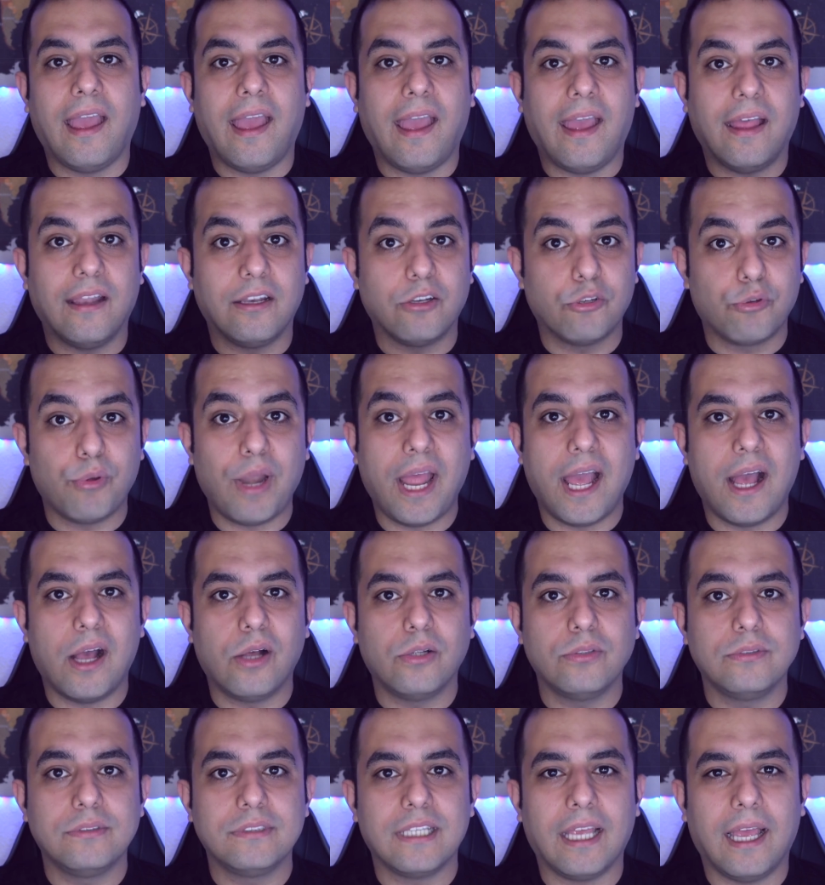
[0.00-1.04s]
and
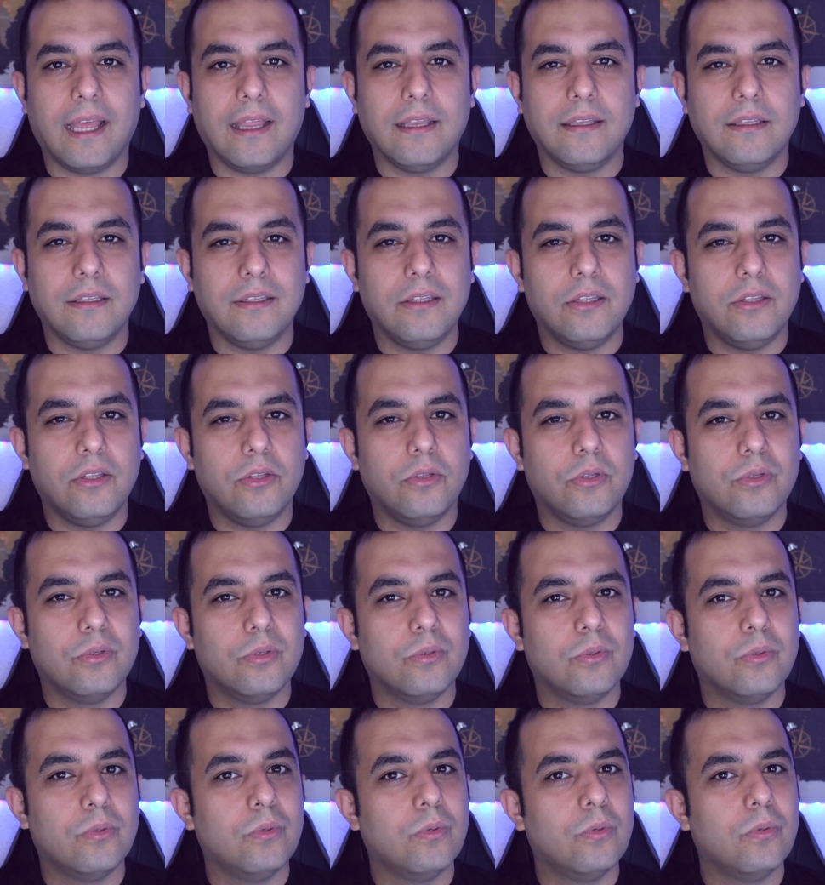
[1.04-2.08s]
ground, and
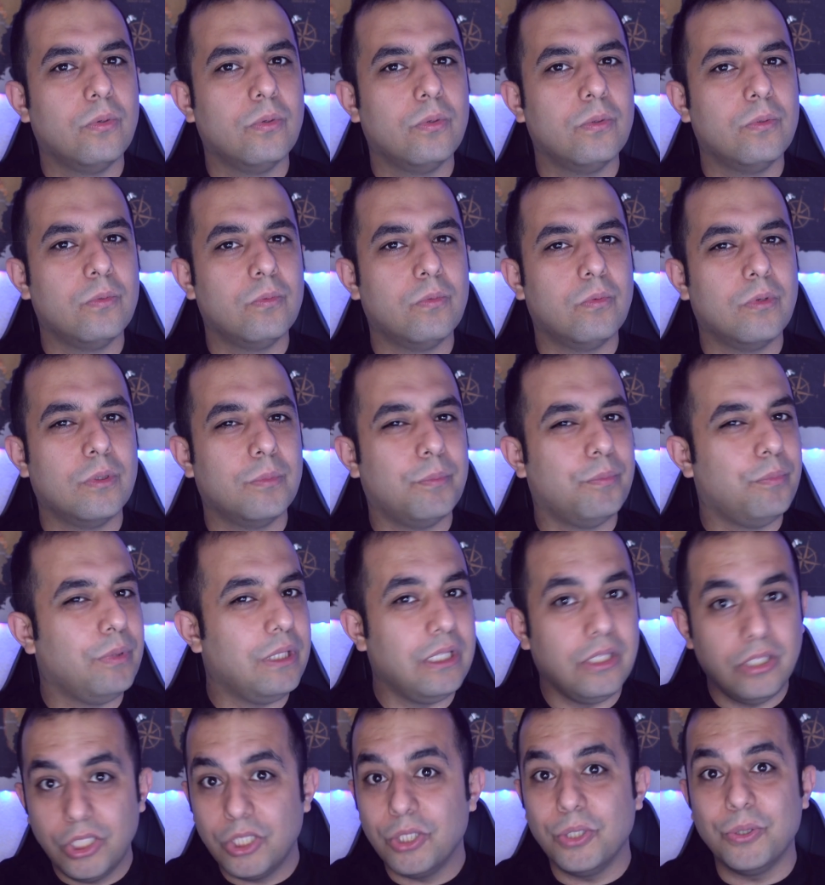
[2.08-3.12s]
you will be
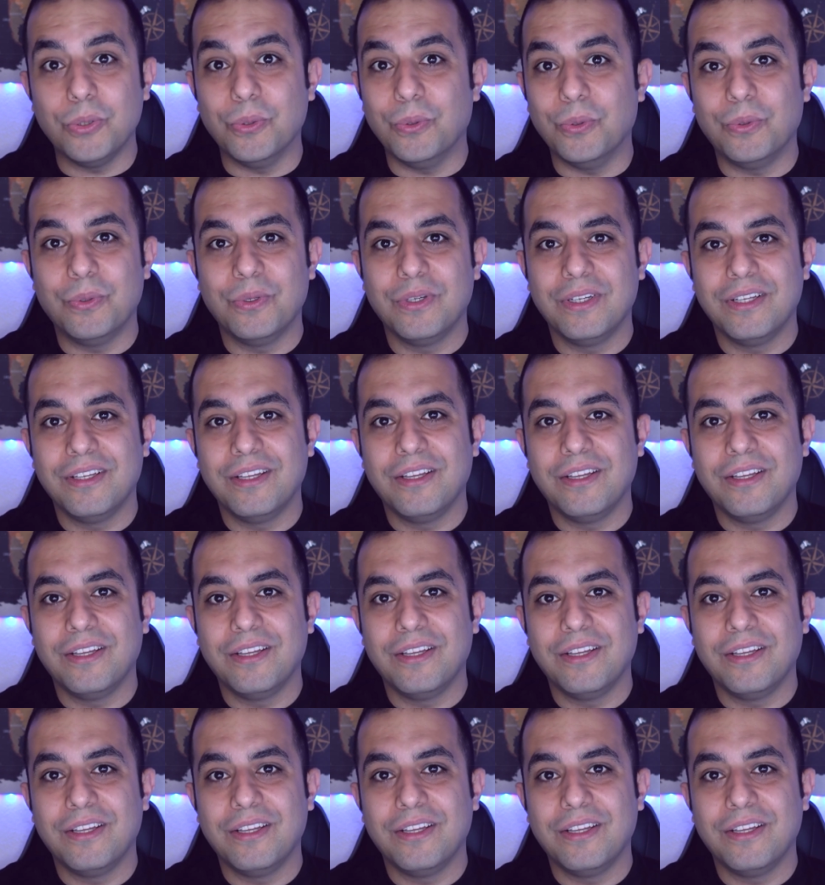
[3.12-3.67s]
you,